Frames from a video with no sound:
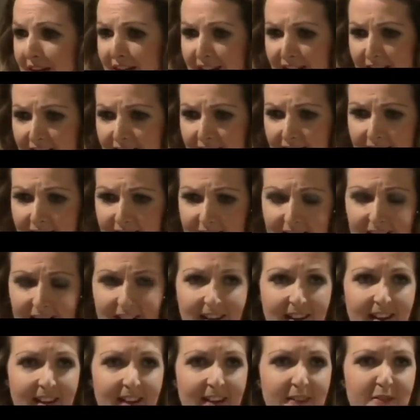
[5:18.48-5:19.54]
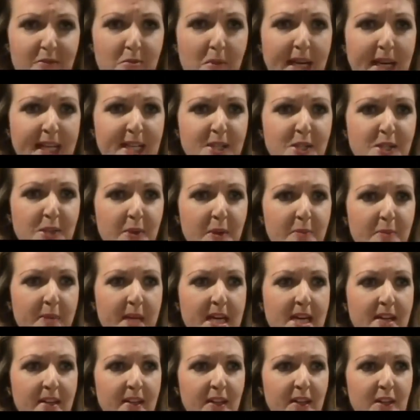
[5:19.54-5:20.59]
if one is to
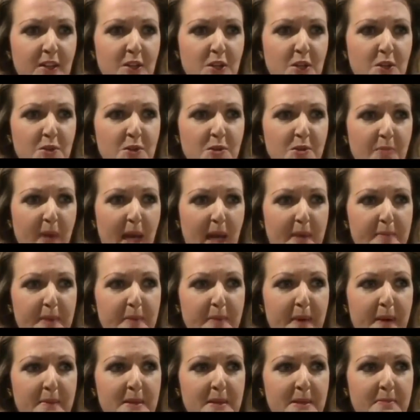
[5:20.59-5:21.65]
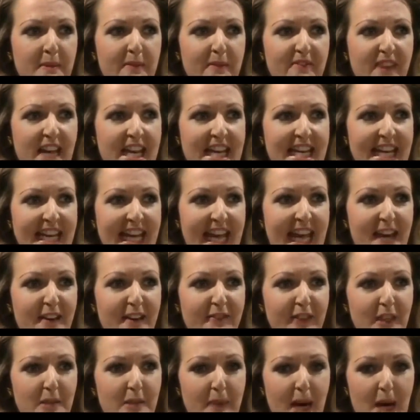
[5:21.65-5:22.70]
appear in a newspaper, one must be very
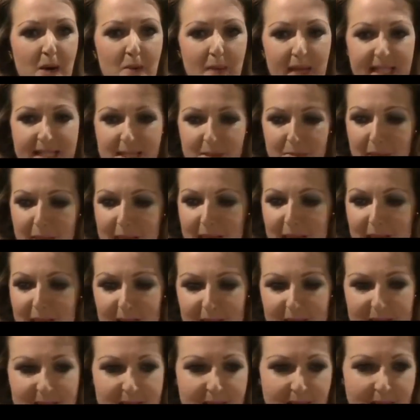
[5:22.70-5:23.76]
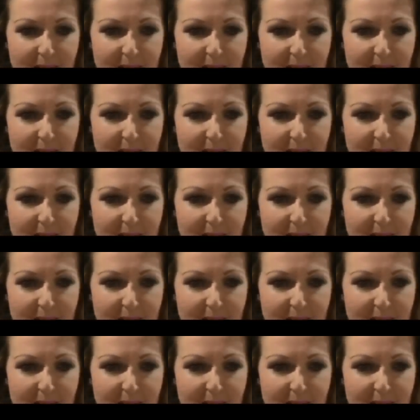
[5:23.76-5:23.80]
careful about one's appearance.